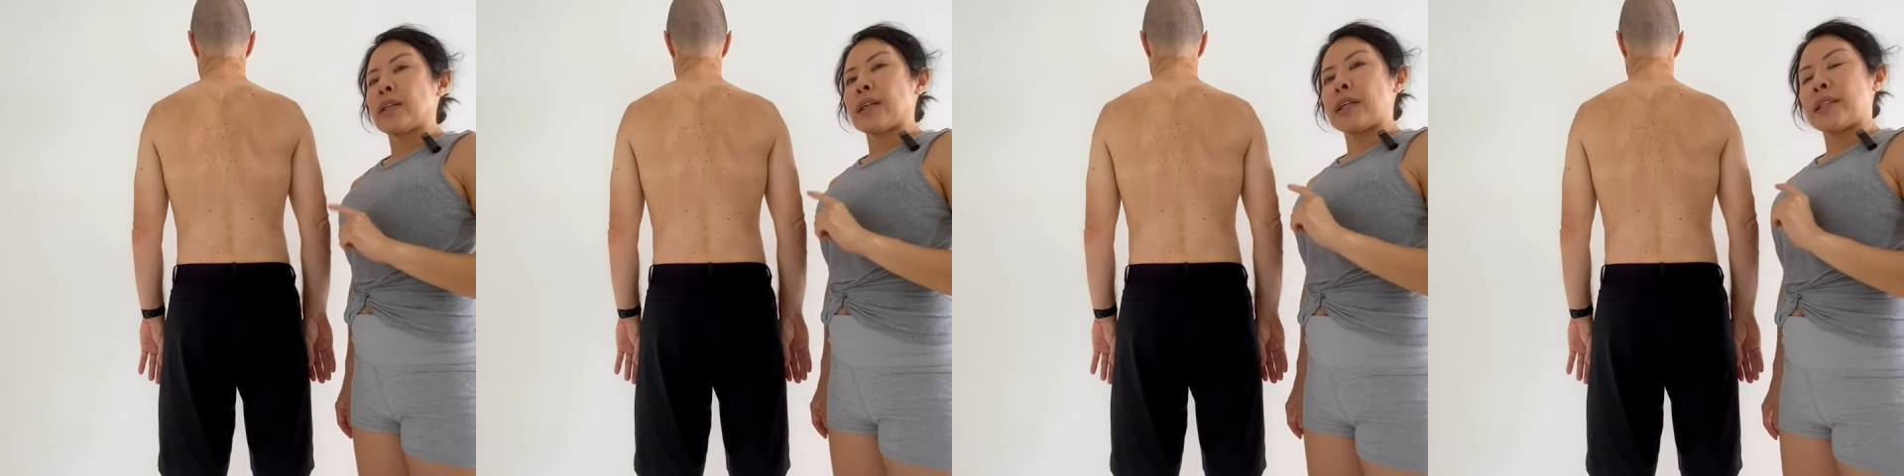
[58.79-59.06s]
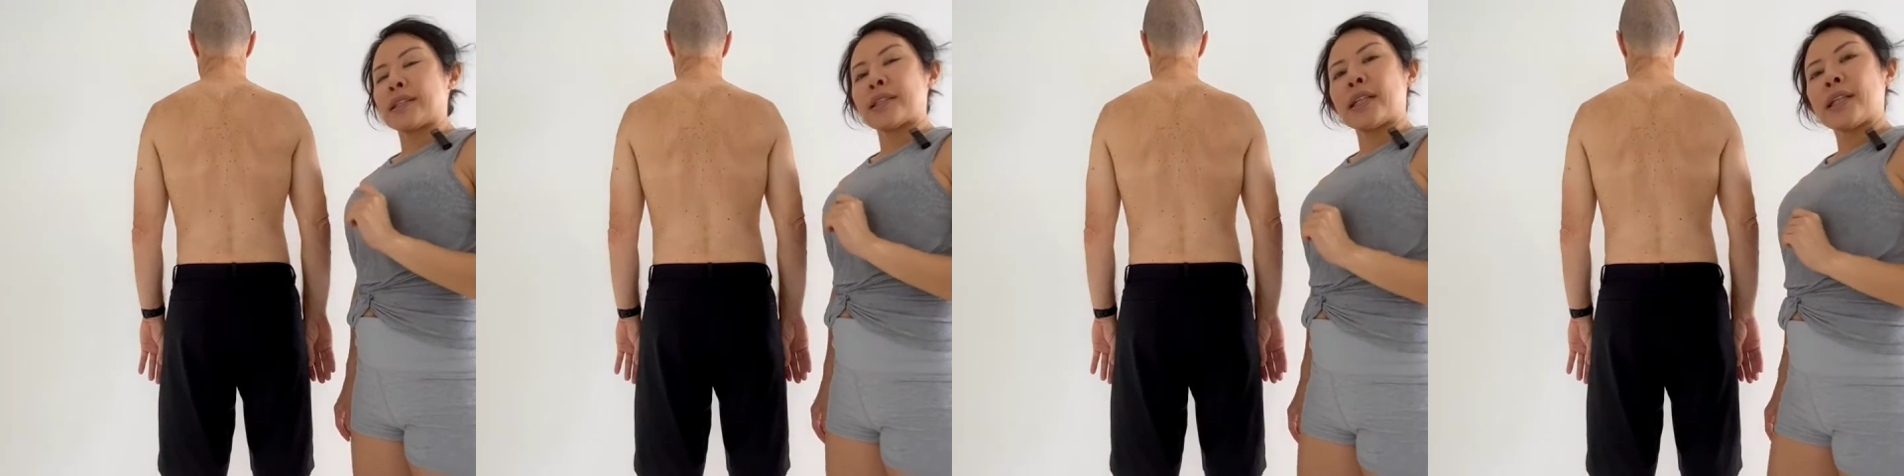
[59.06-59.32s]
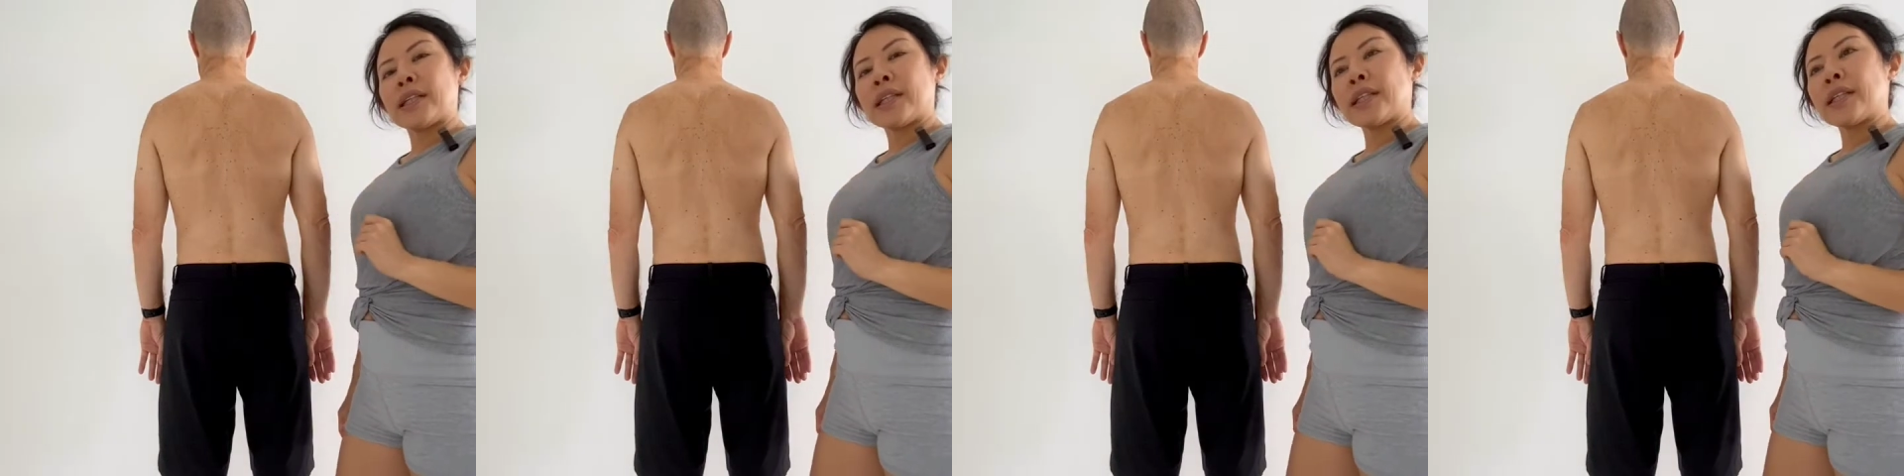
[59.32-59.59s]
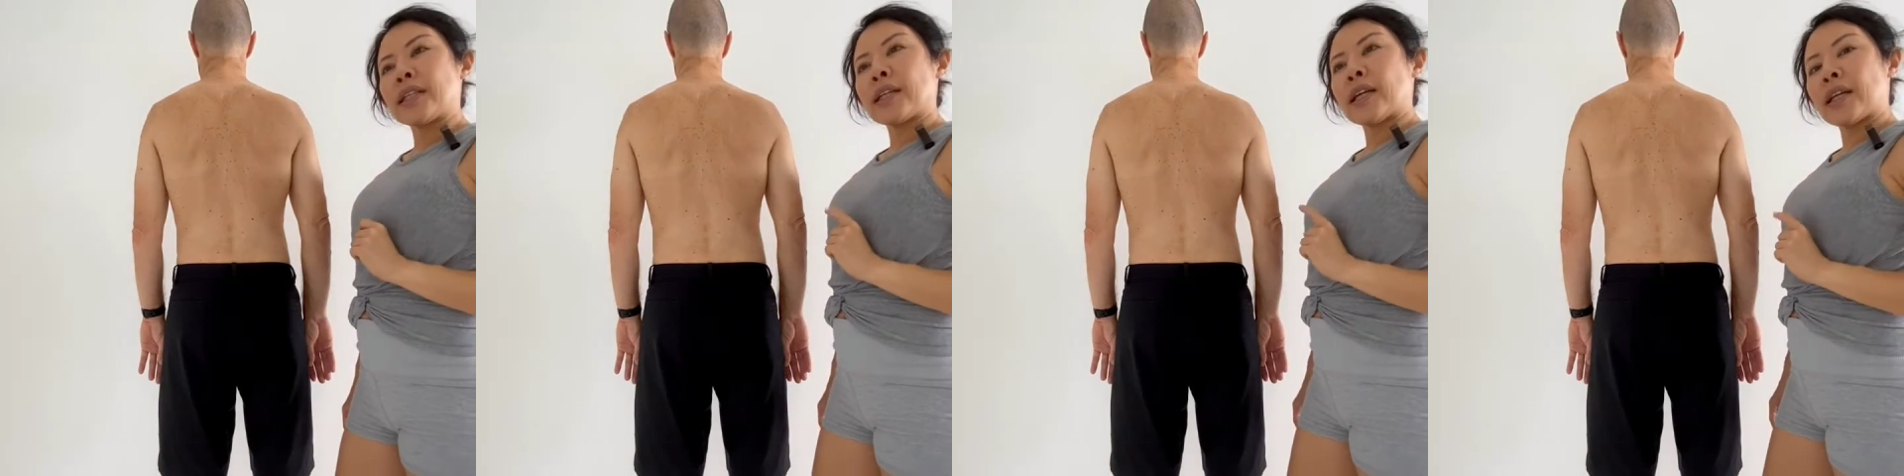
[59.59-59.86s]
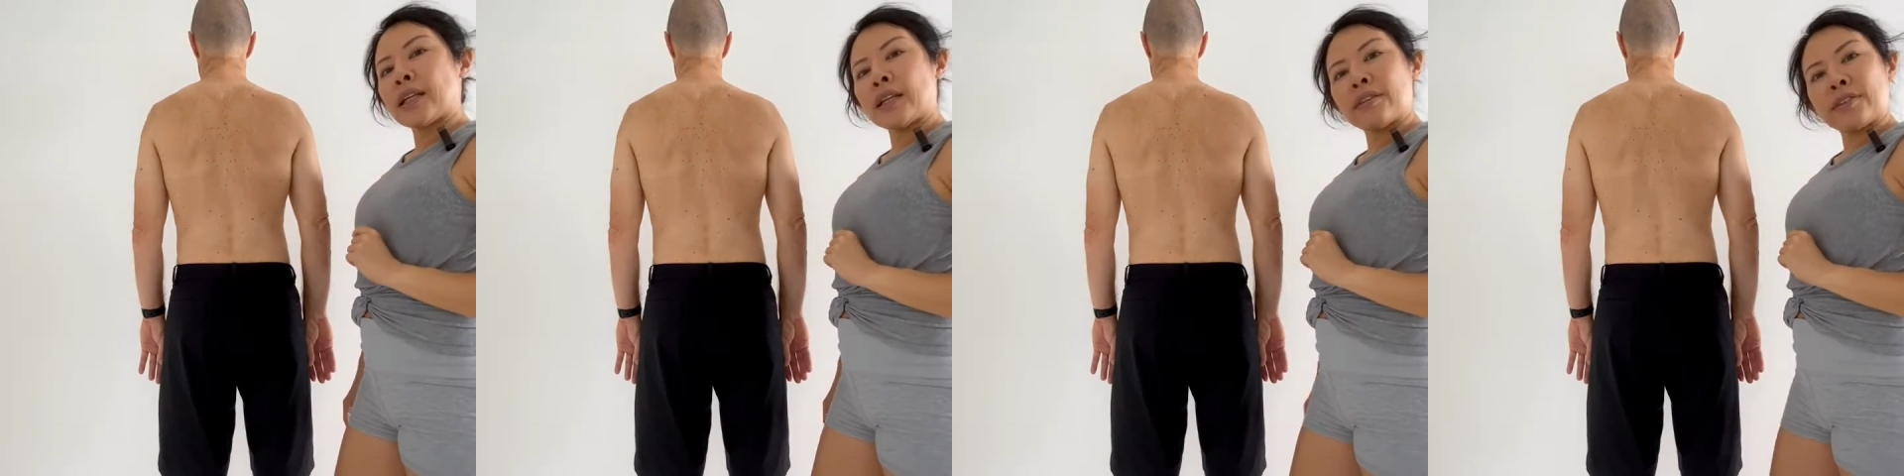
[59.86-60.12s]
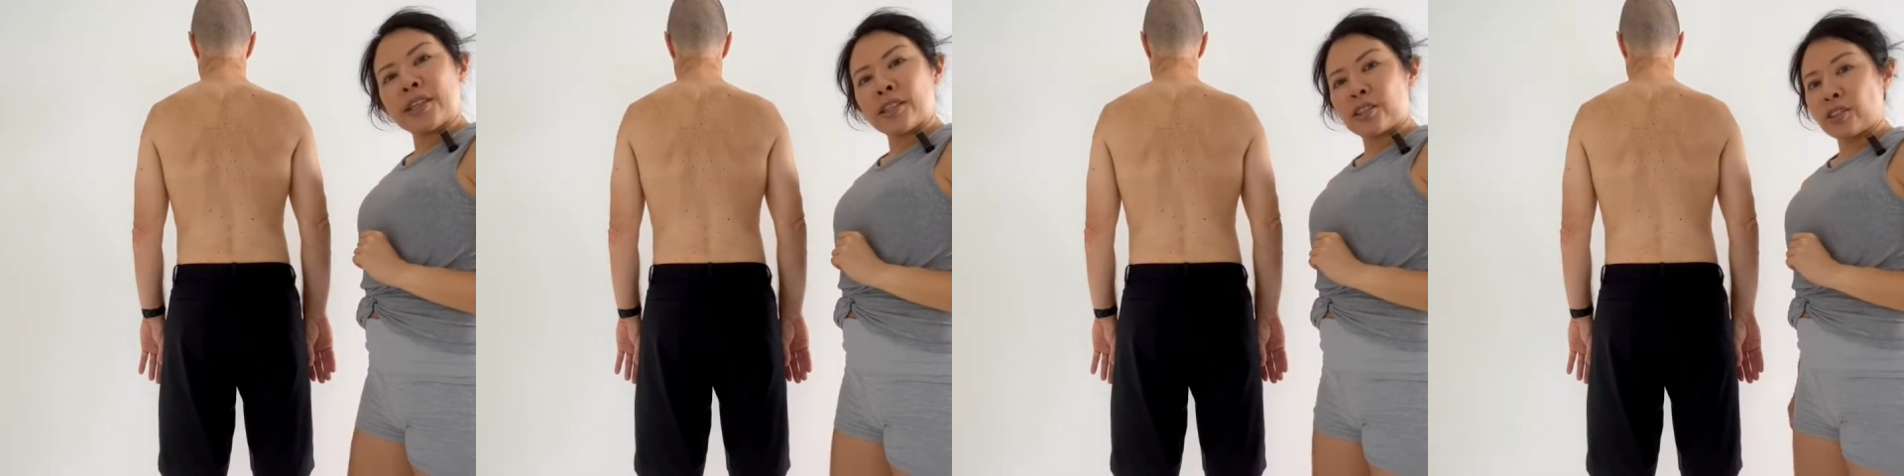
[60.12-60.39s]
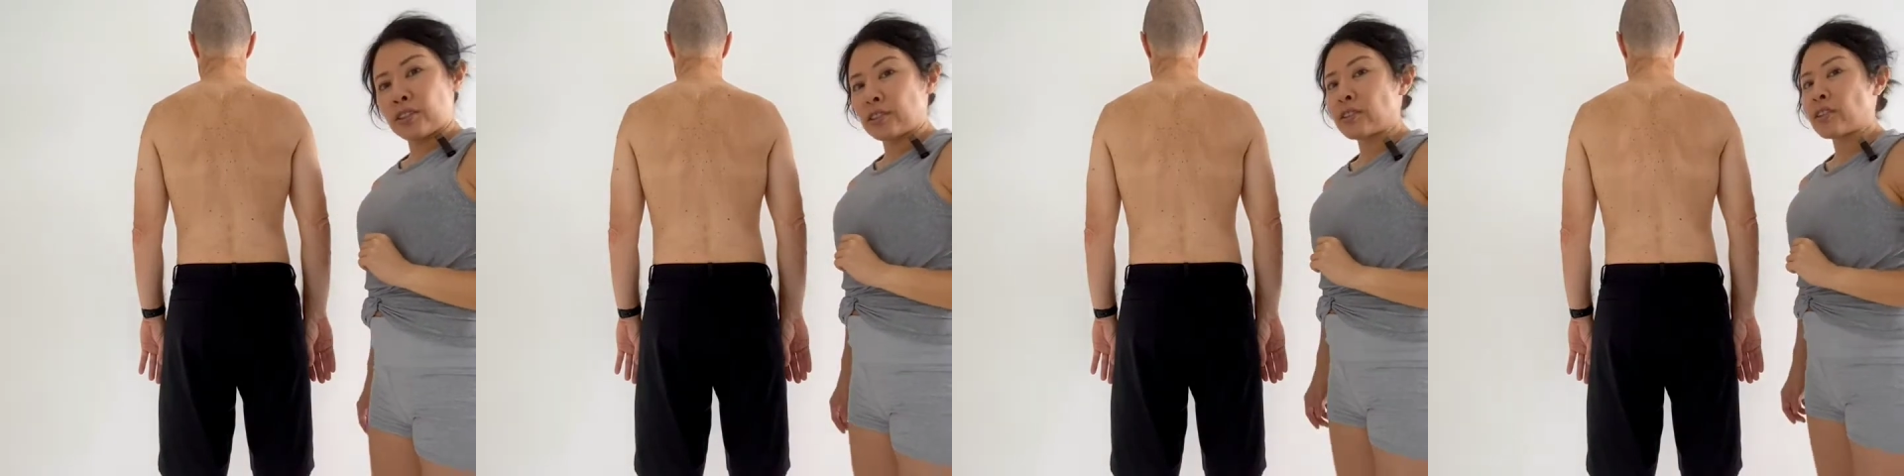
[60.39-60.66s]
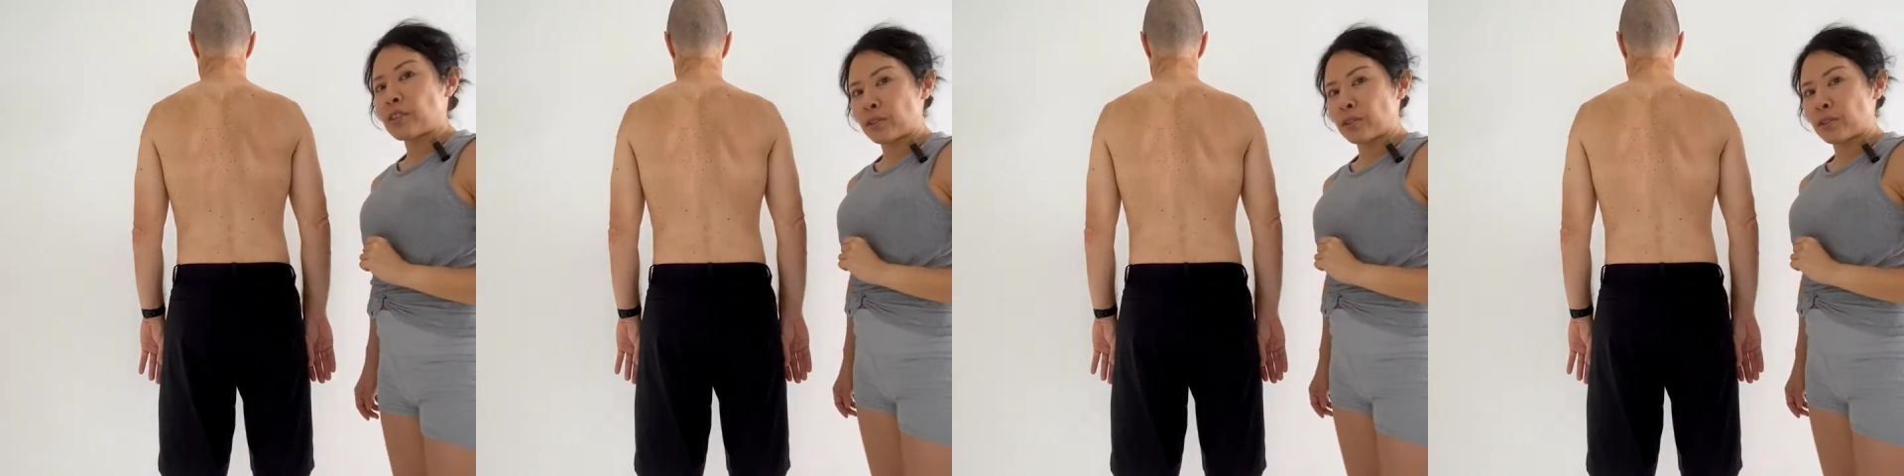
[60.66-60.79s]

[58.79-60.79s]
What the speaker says: has any elevation